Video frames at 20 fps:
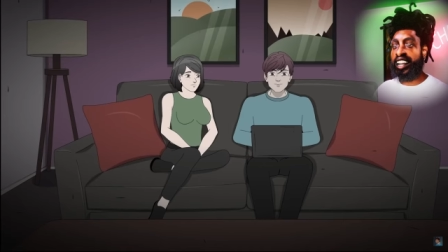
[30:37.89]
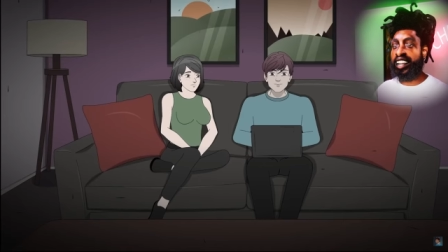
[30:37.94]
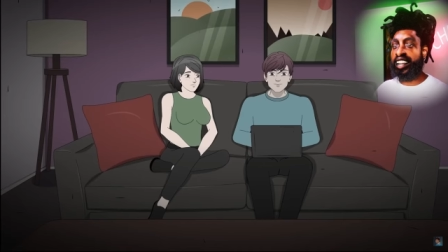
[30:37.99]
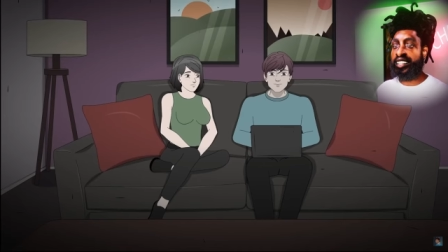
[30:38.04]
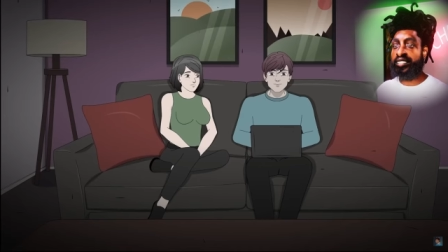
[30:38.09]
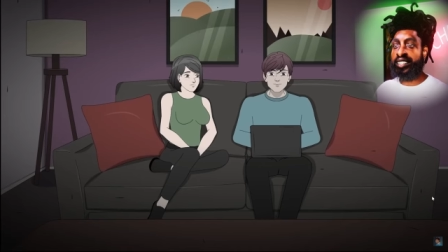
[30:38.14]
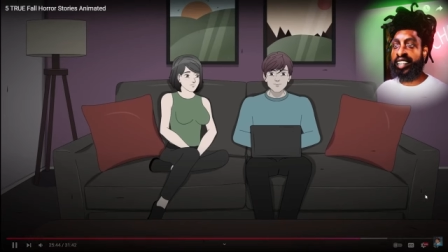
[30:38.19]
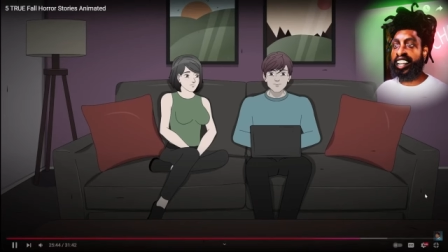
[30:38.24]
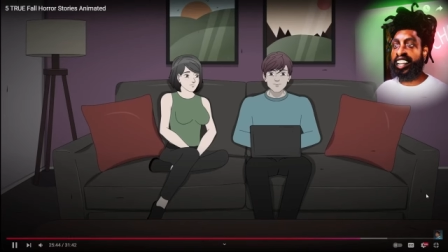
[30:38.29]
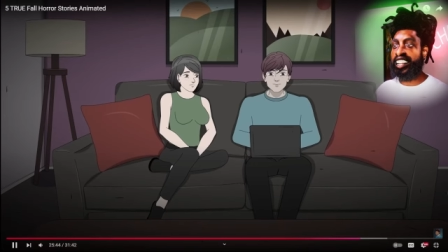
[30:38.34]
So I
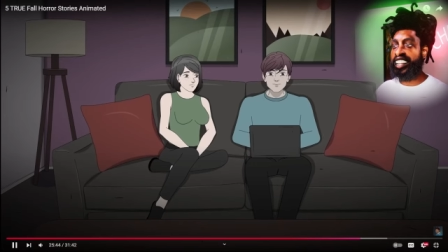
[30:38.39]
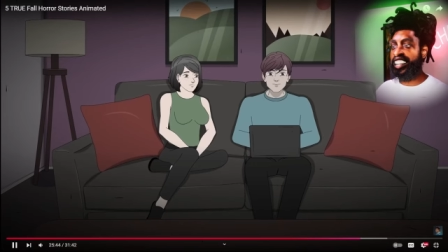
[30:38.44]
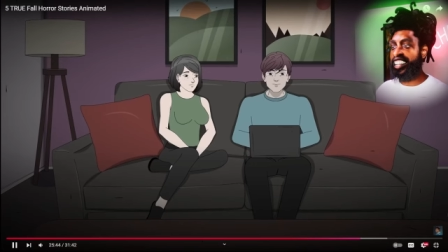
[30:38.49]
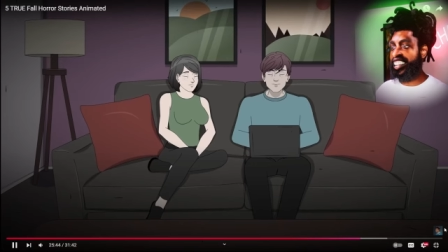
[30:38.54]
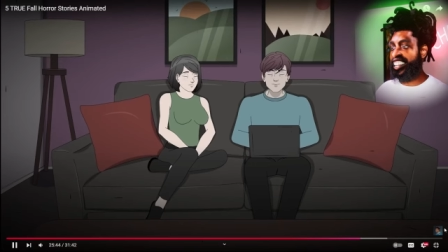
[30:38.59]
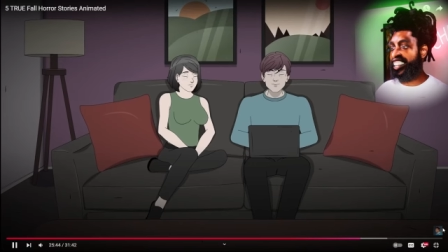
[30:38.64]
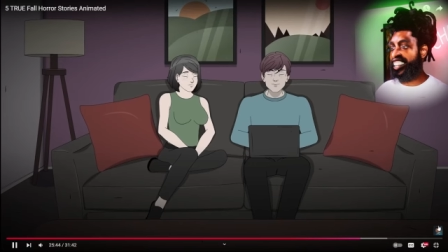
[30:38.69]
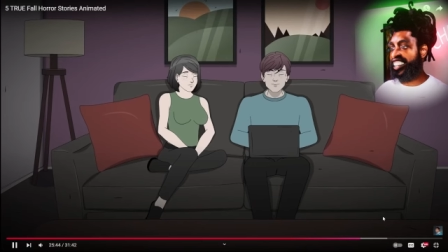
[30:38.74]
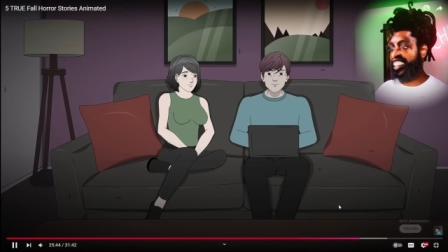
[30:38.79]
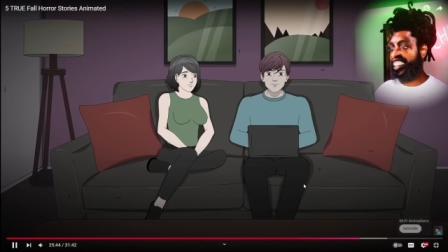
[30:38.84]
looked
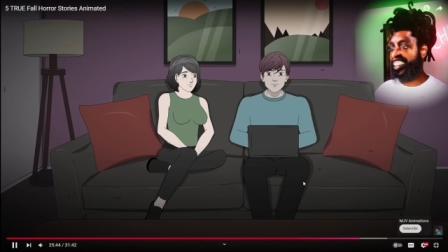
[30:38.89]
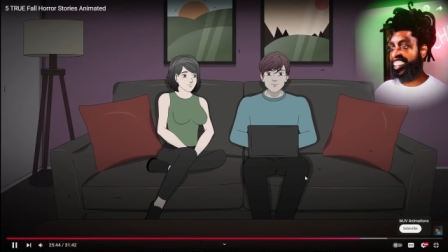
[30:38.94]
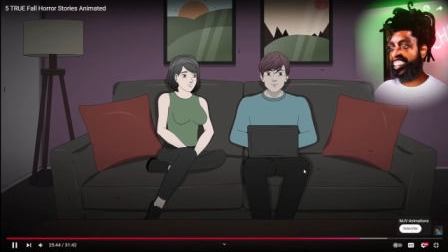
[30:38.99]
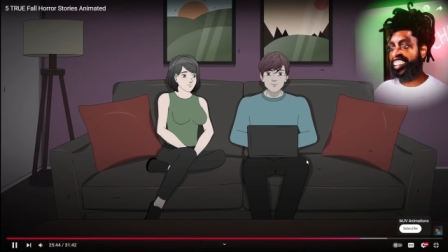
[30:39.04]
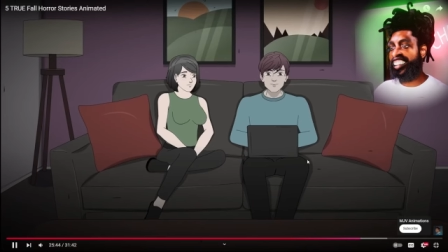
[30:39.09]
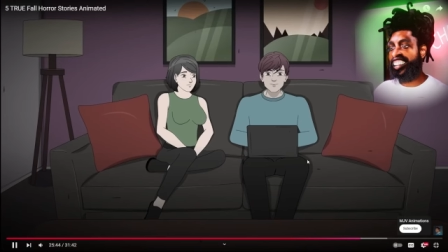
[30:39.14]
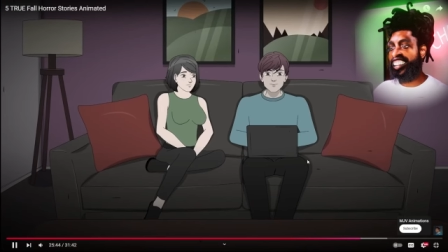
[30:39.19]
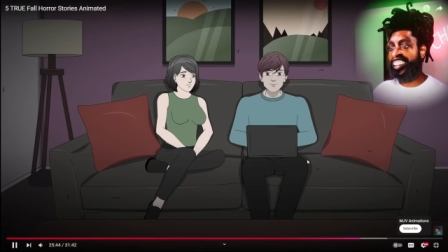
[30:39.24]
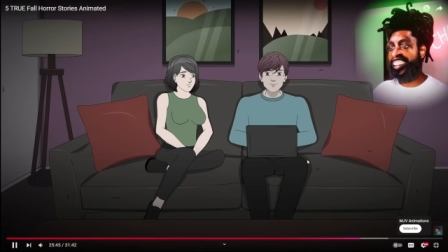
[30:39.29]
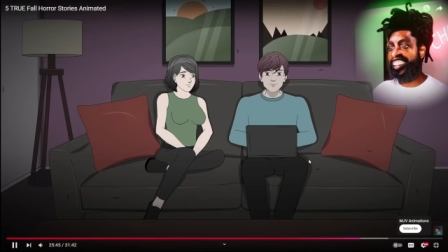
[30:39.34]
around she, online
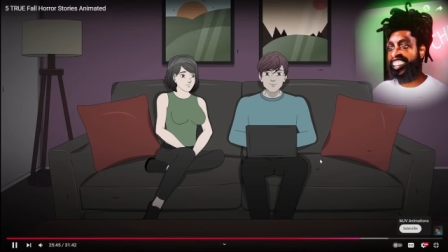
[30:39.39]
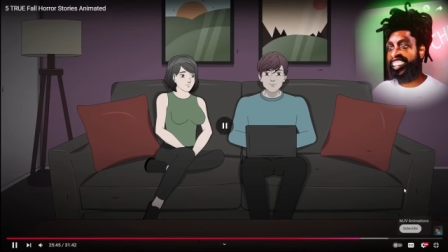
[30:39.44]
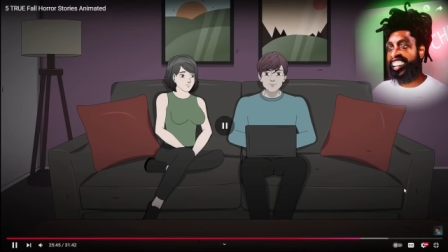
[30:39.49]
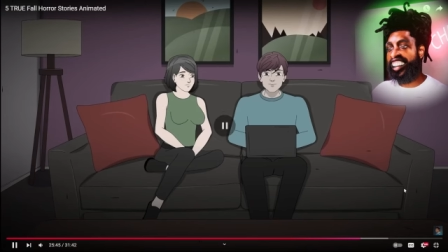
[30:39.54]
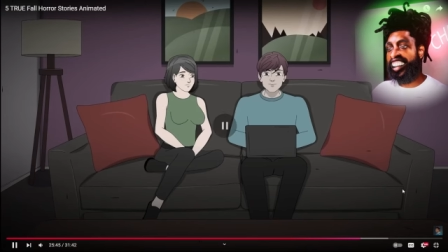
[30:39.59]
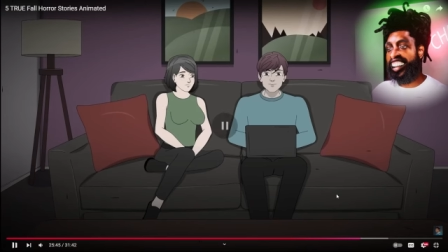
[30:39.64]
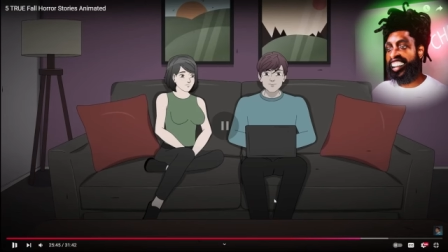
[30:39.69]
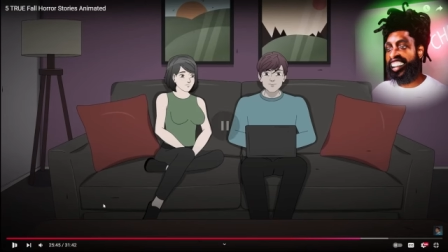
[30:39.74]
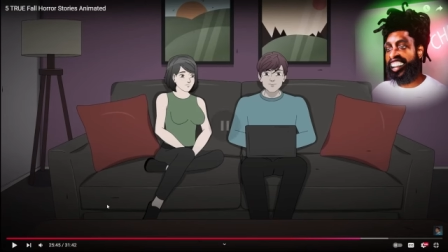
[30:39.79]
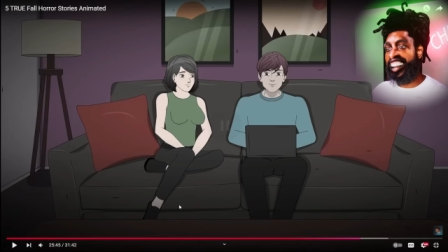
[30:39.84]
she, she for fun
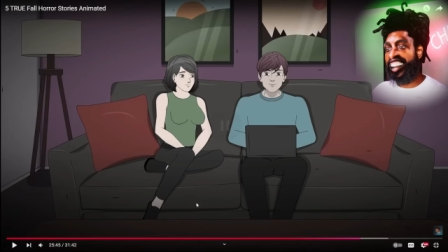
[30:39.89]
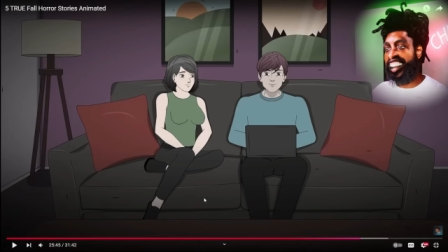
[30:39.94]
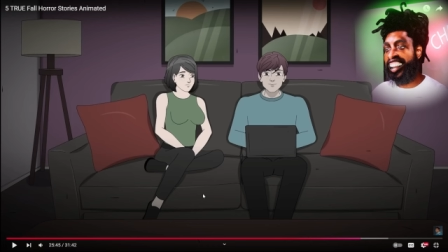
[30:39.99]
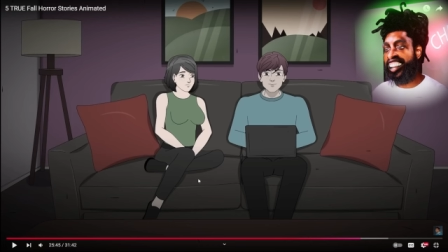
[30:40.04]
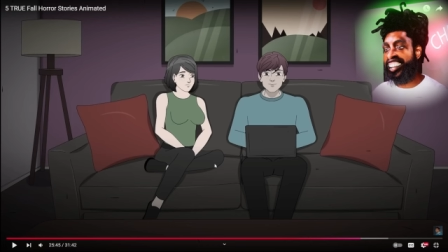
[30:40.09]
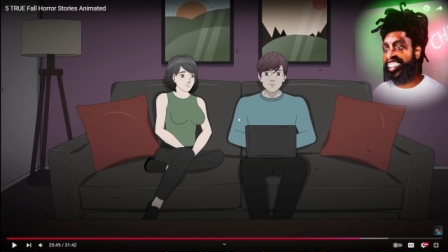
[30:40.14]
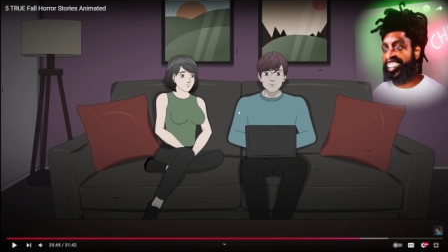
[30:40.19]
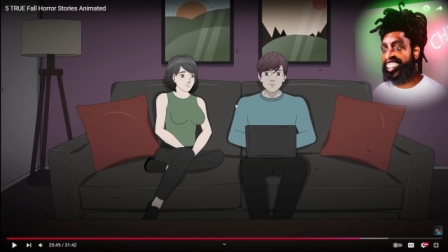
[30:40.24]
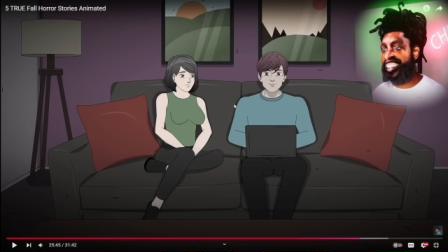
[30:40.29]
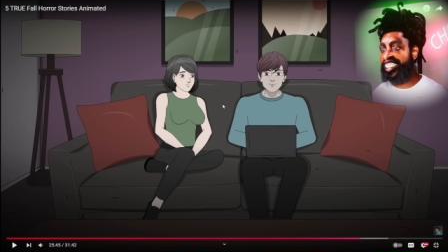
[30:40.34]
things.
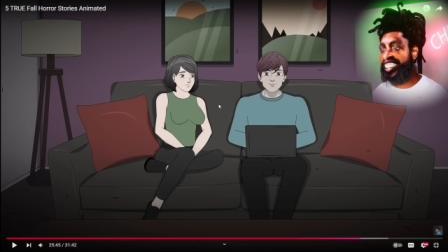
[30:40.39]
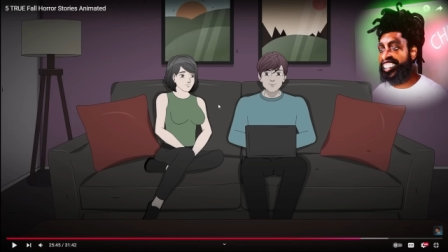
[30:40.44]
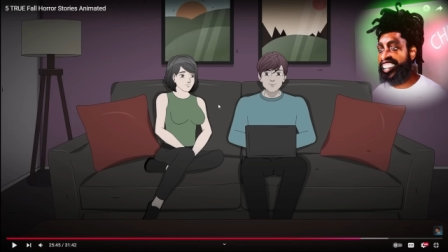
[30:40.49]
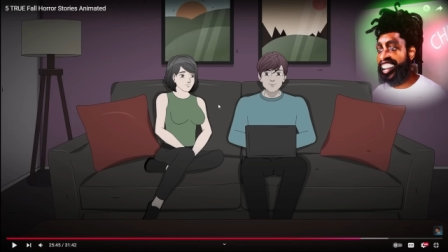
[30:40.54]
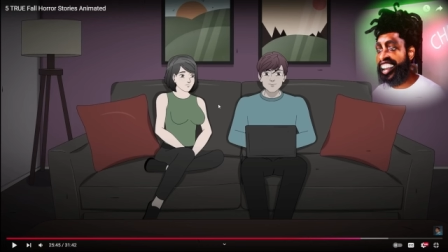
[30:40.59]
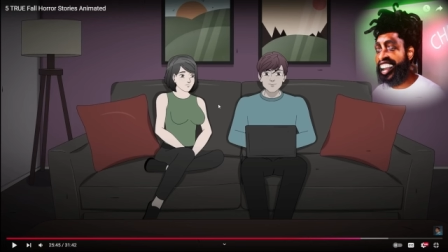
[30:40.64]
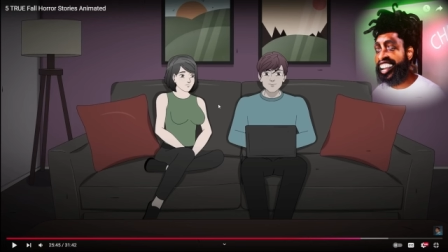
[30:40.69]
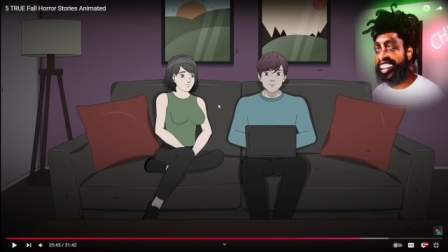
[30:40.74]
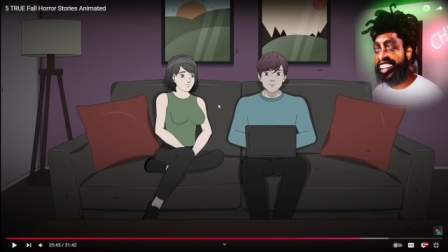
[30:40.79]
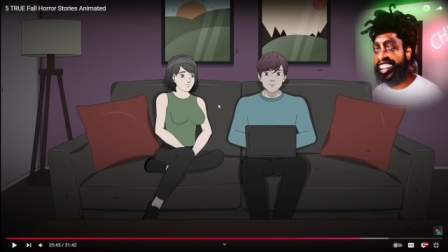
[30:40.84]
Up. You
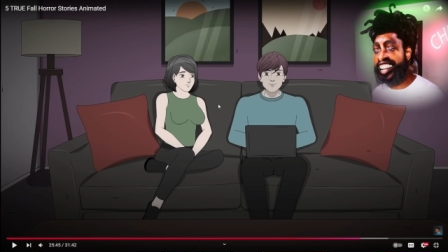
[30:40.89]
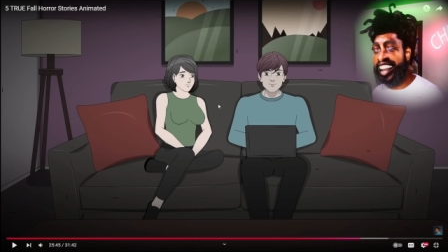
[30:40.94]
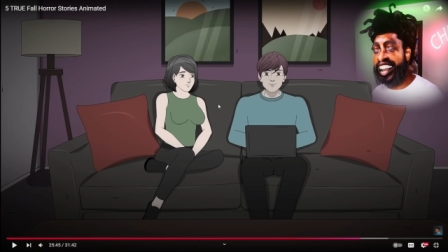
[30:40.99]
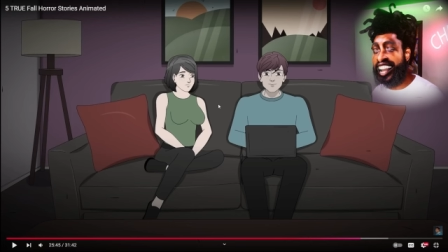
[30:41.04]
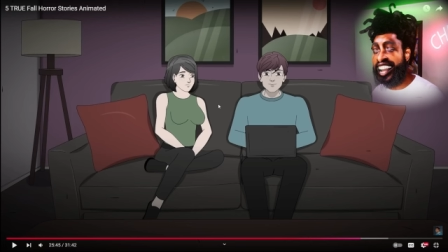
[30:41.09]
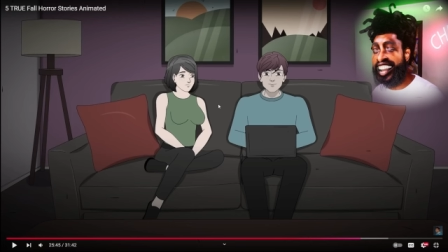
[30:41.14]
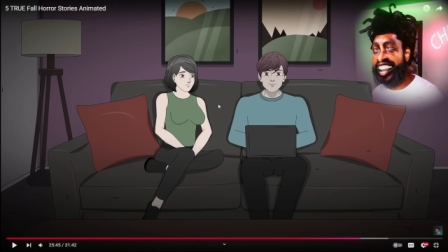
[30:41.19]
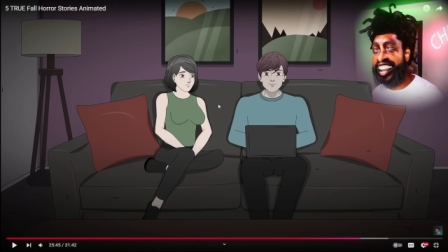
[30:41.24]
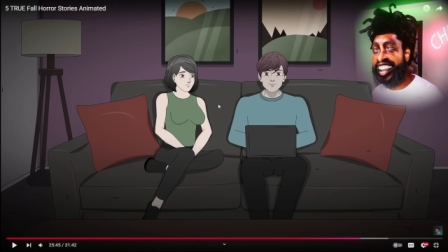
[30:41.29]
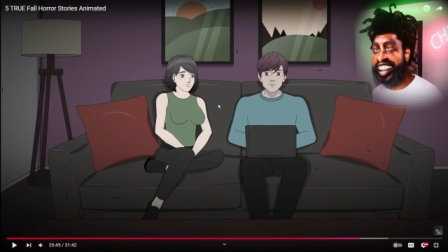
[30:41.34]
see how
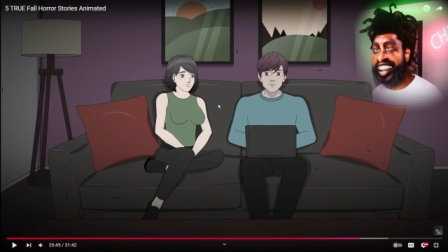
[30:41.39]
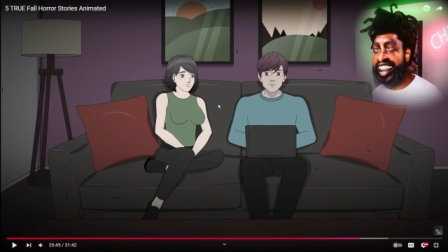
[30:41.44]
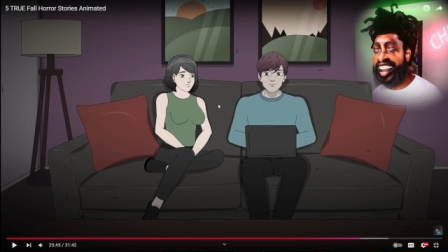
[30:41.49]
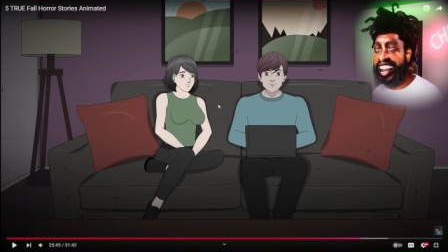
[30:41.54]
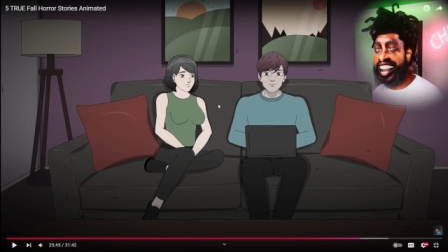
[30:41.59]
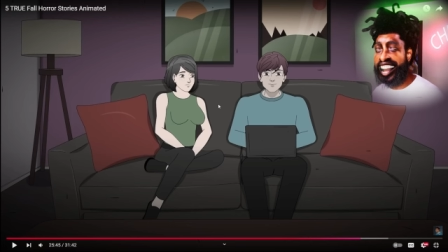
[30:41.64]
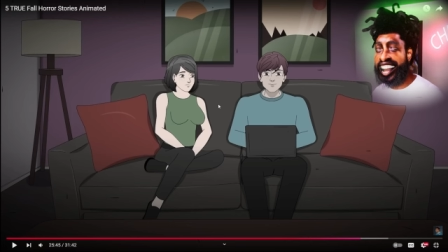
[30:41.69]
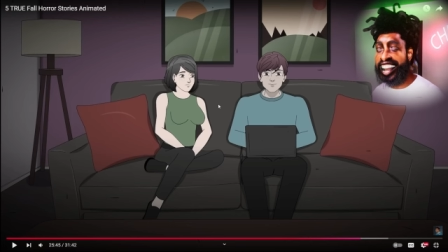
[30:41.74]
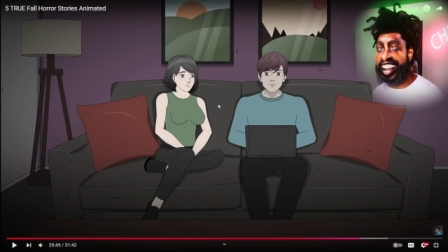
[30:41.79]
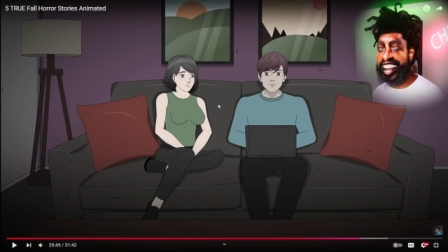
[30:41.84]
shawty
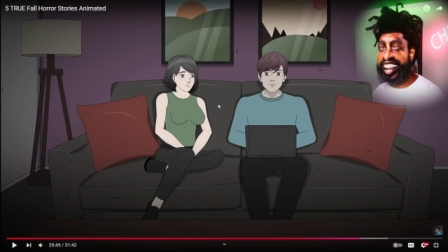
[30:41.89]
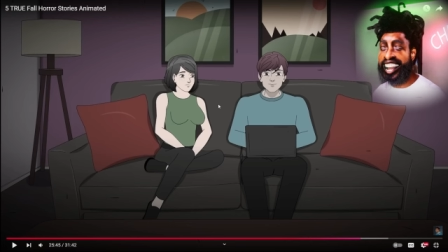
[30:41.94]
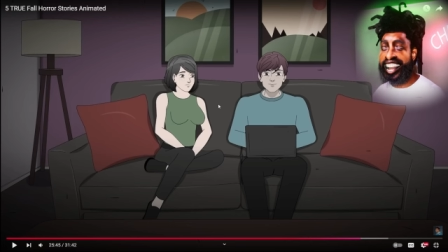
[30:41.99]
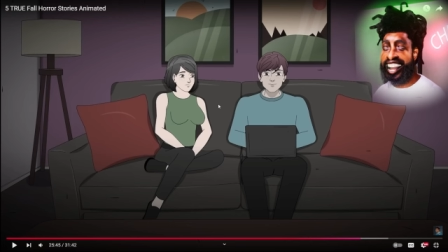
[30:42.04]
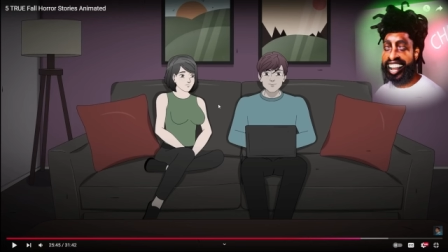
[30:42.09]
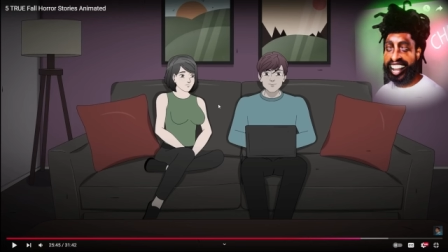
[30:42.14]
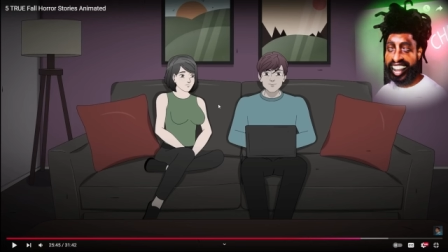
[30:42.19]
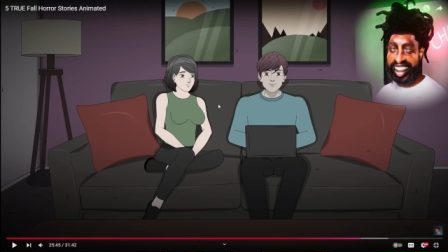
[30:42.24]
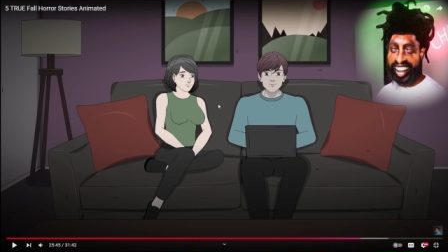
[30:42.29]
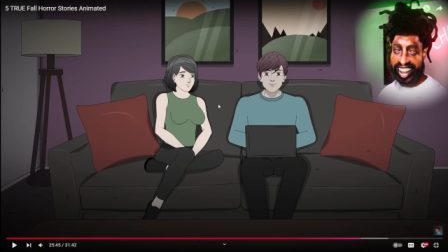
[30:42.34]
looking
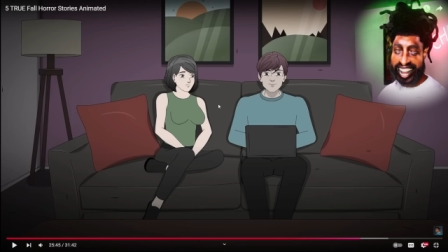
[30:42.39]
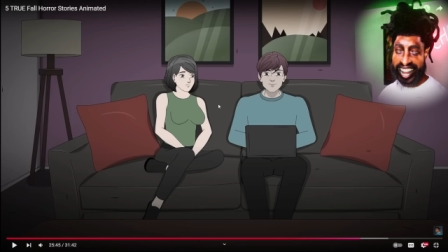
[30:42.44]
at?